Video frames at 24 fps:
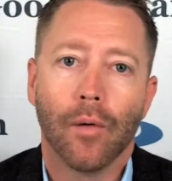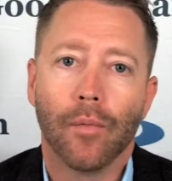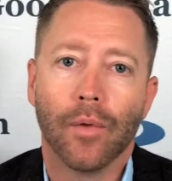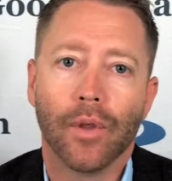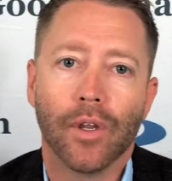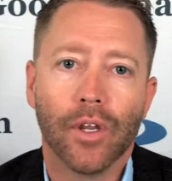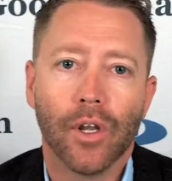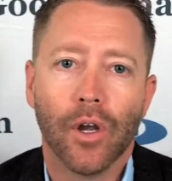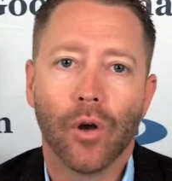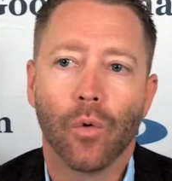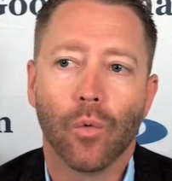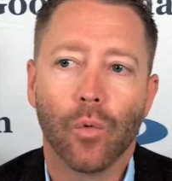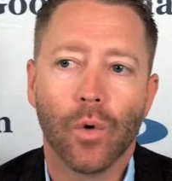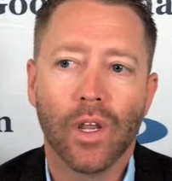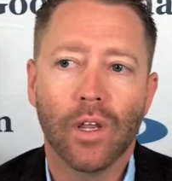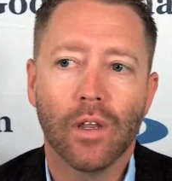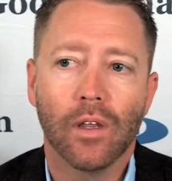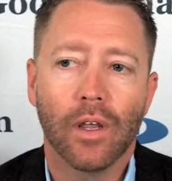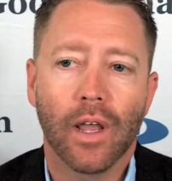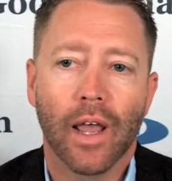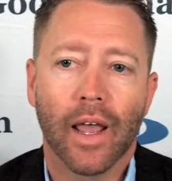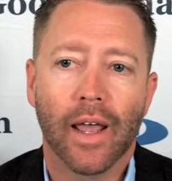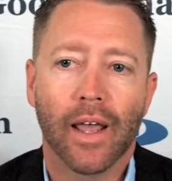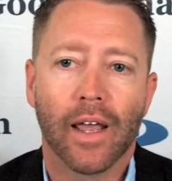
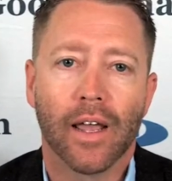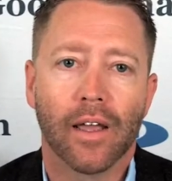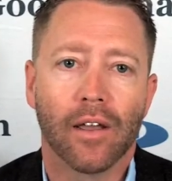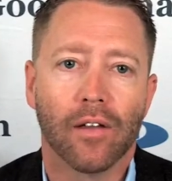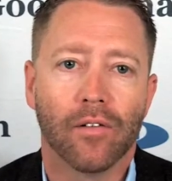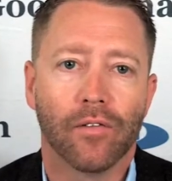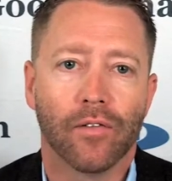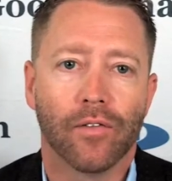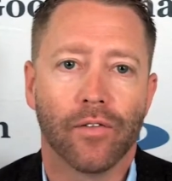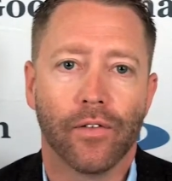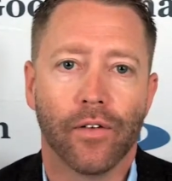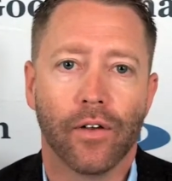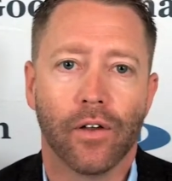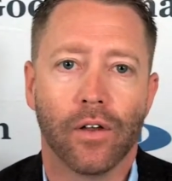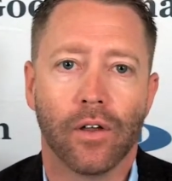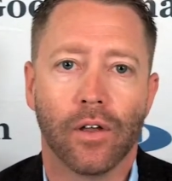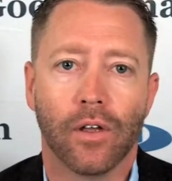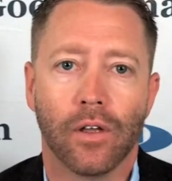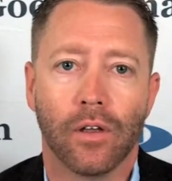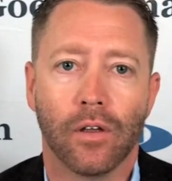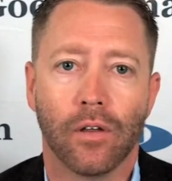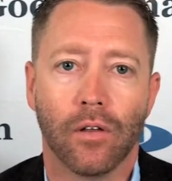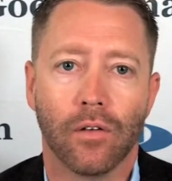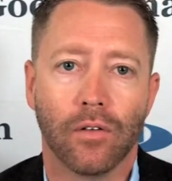We have,
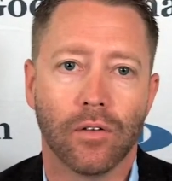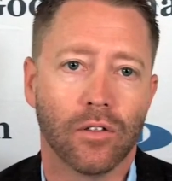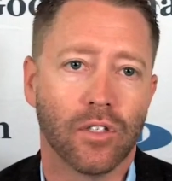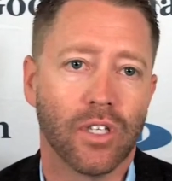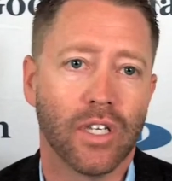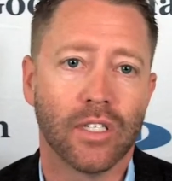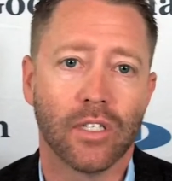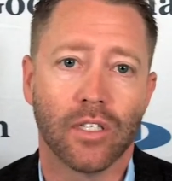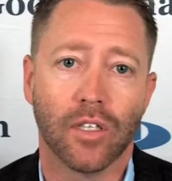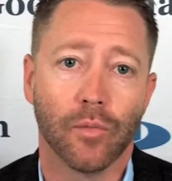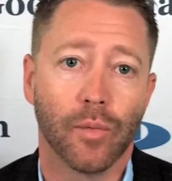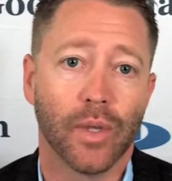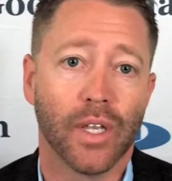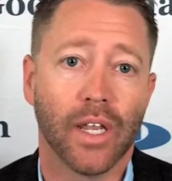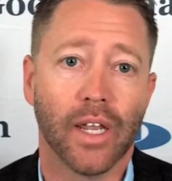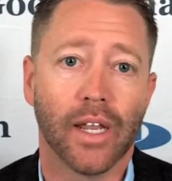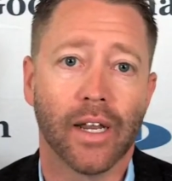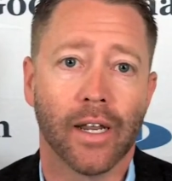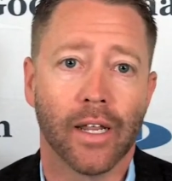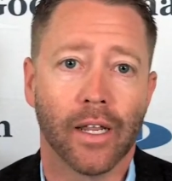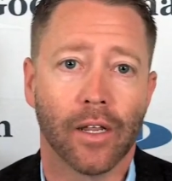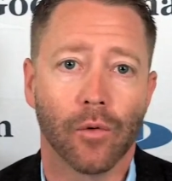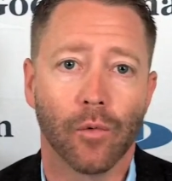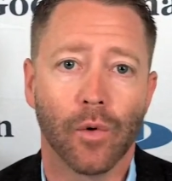since the
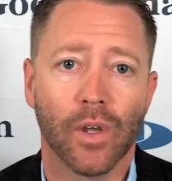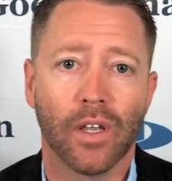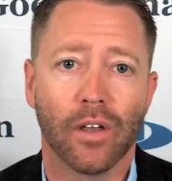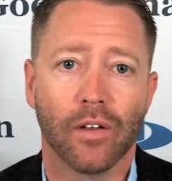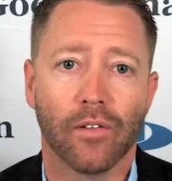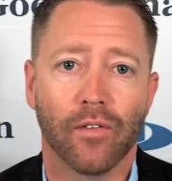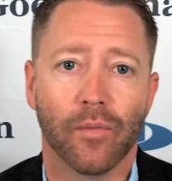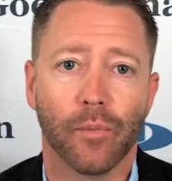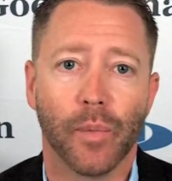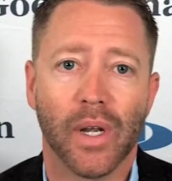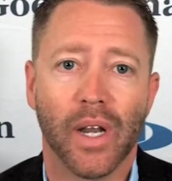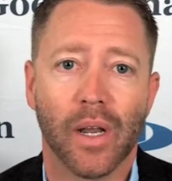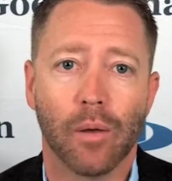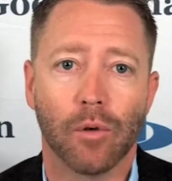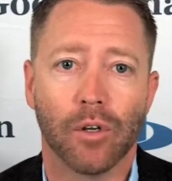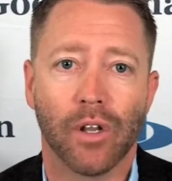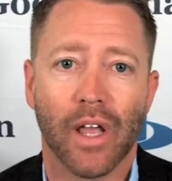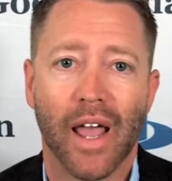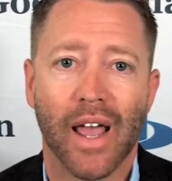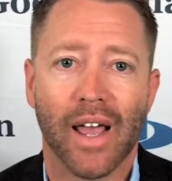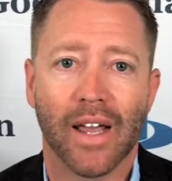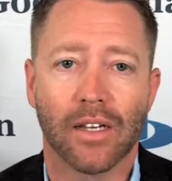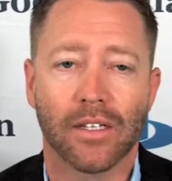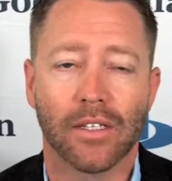beginning, we have been able to
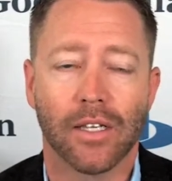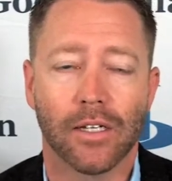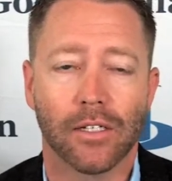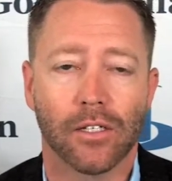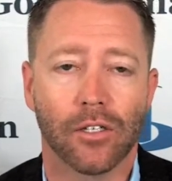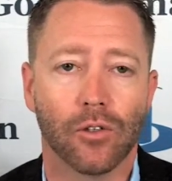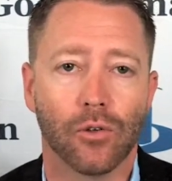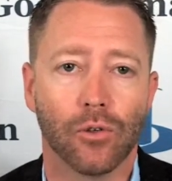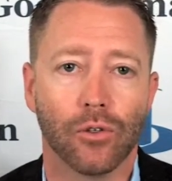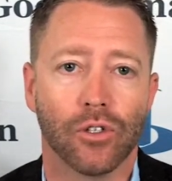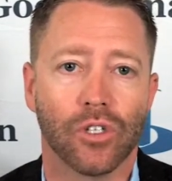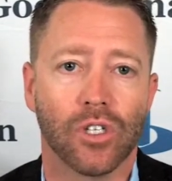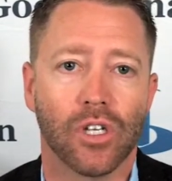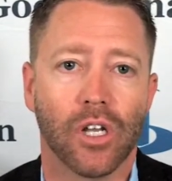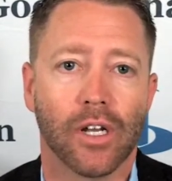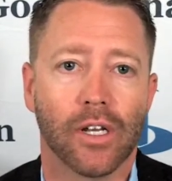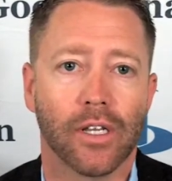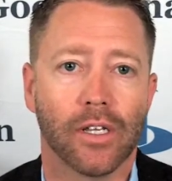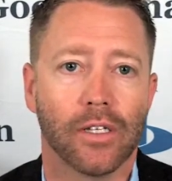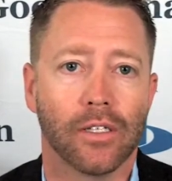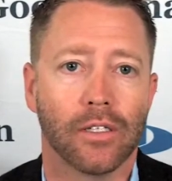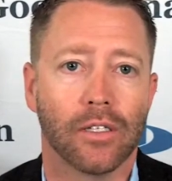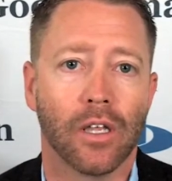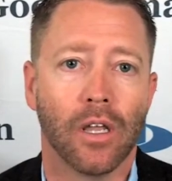access through
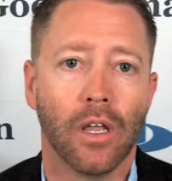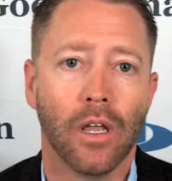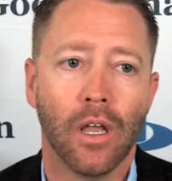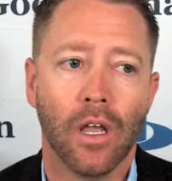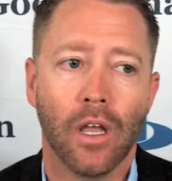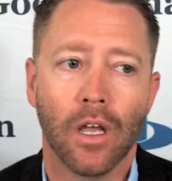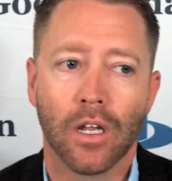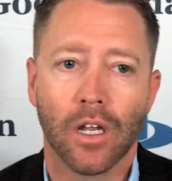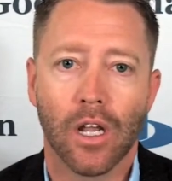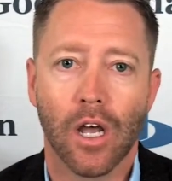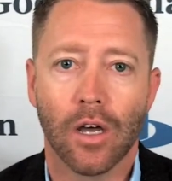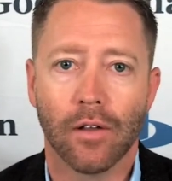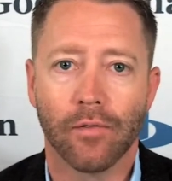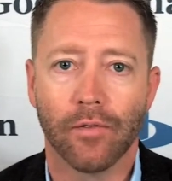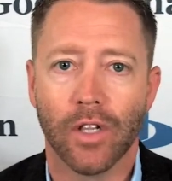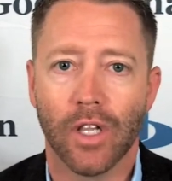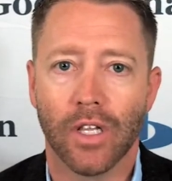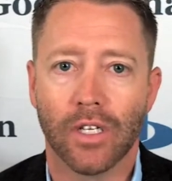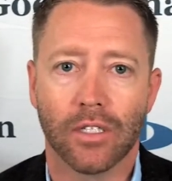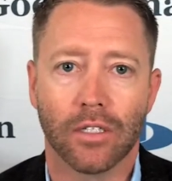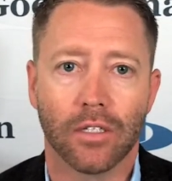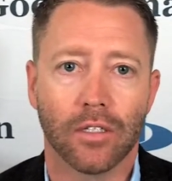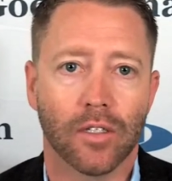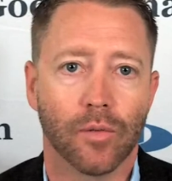studies
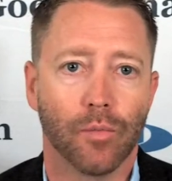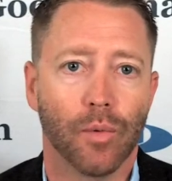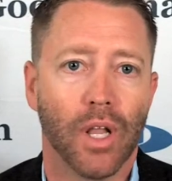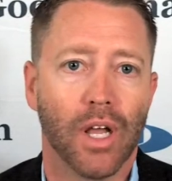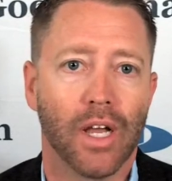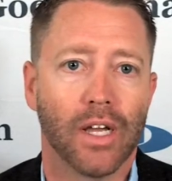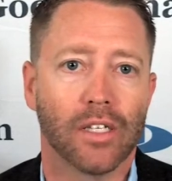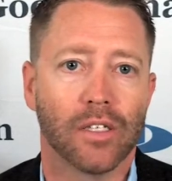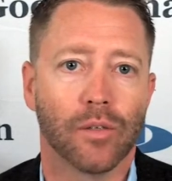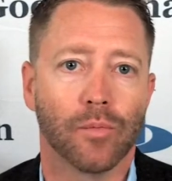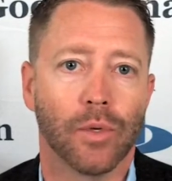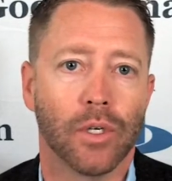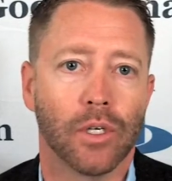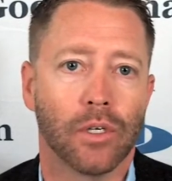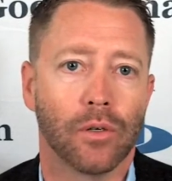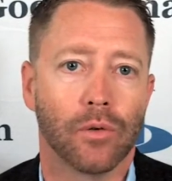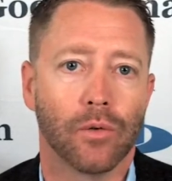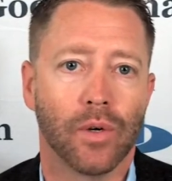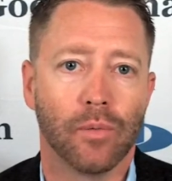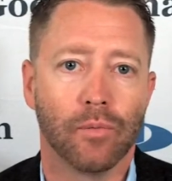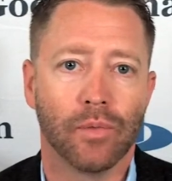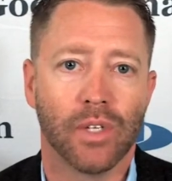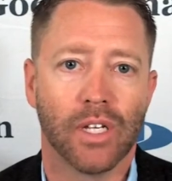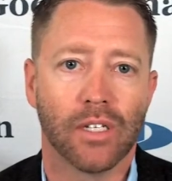convalescence plasma,
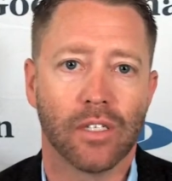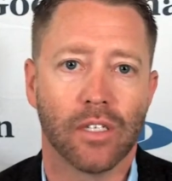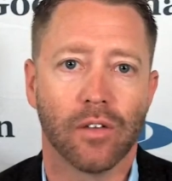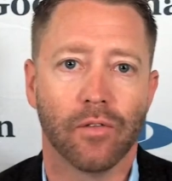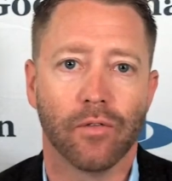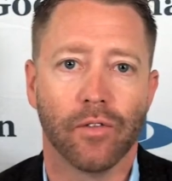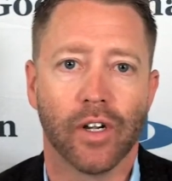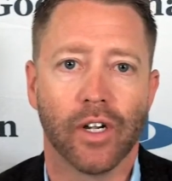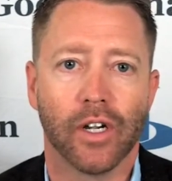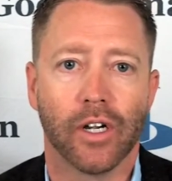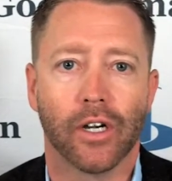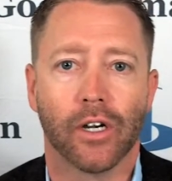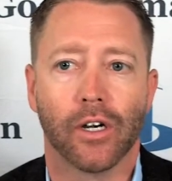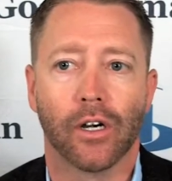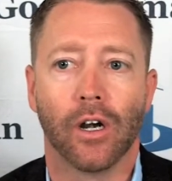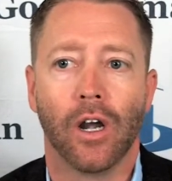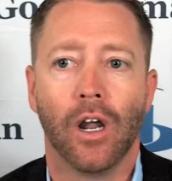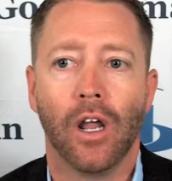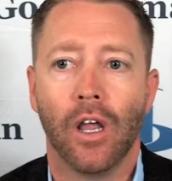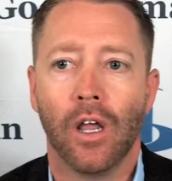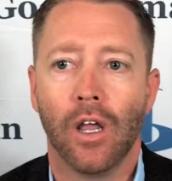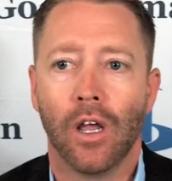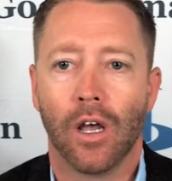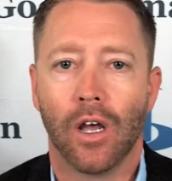remdesivir,
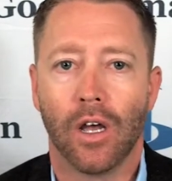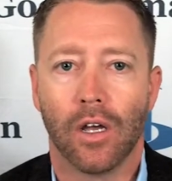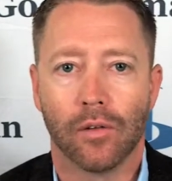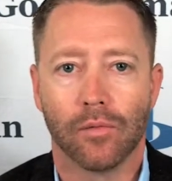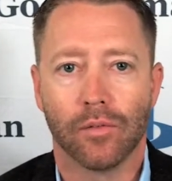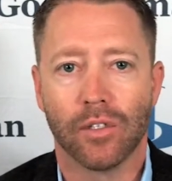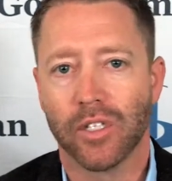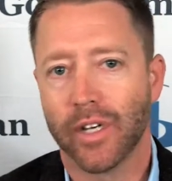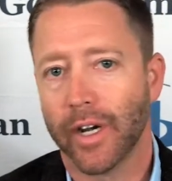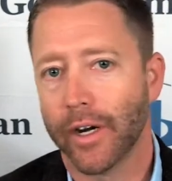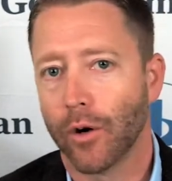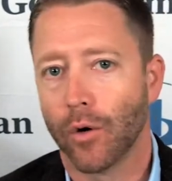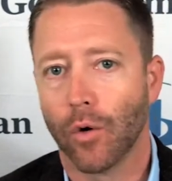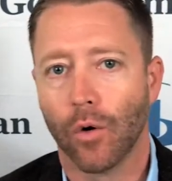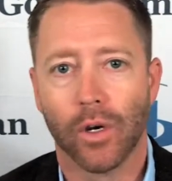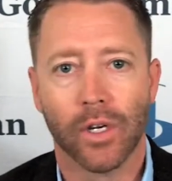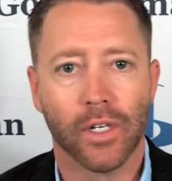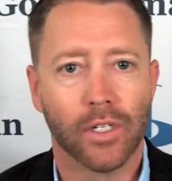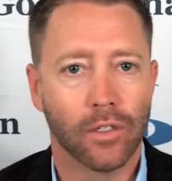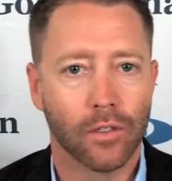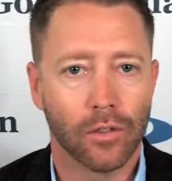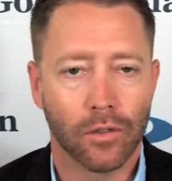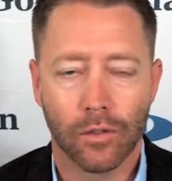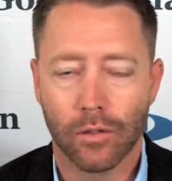
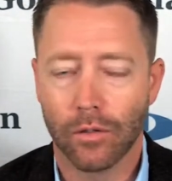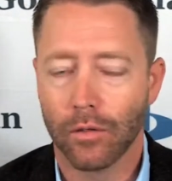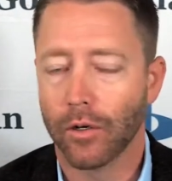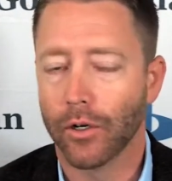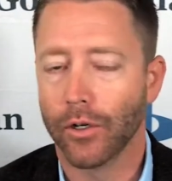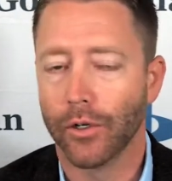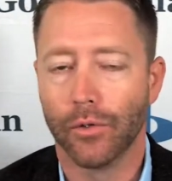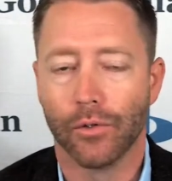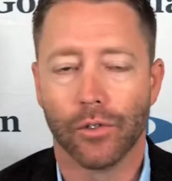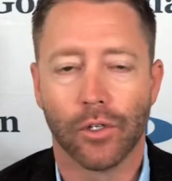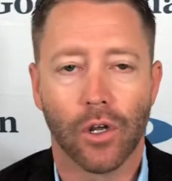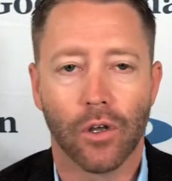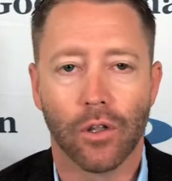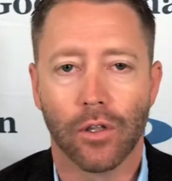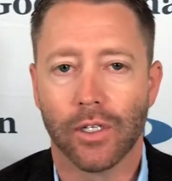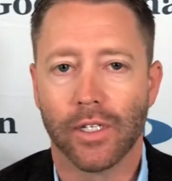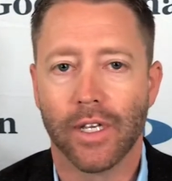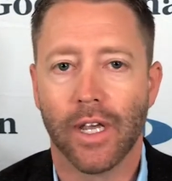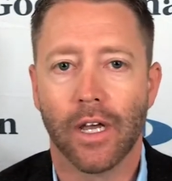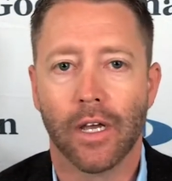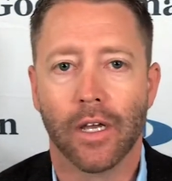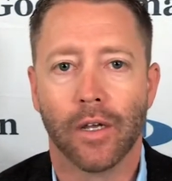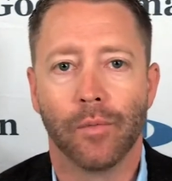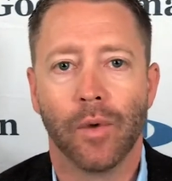steroids are used all the
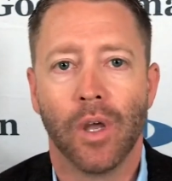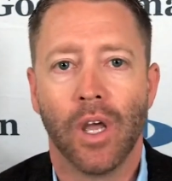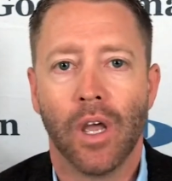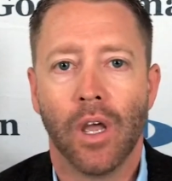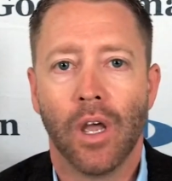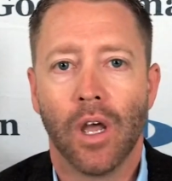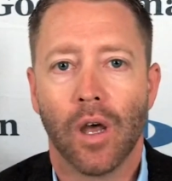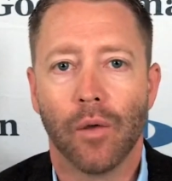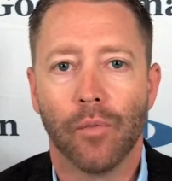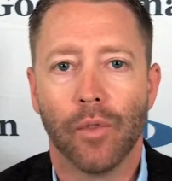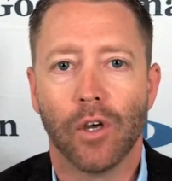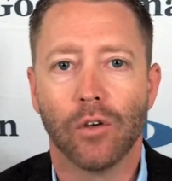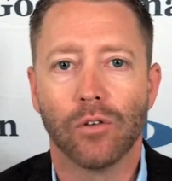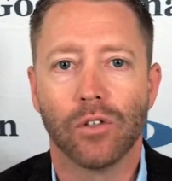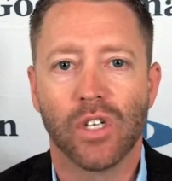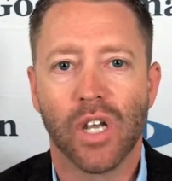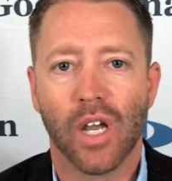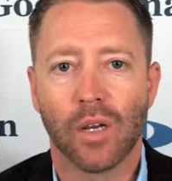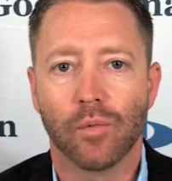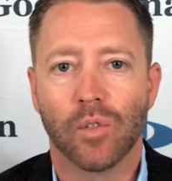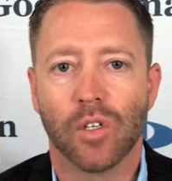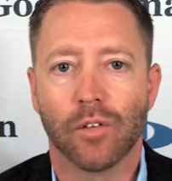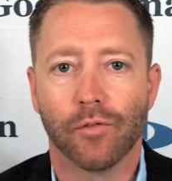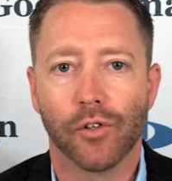time, and those types of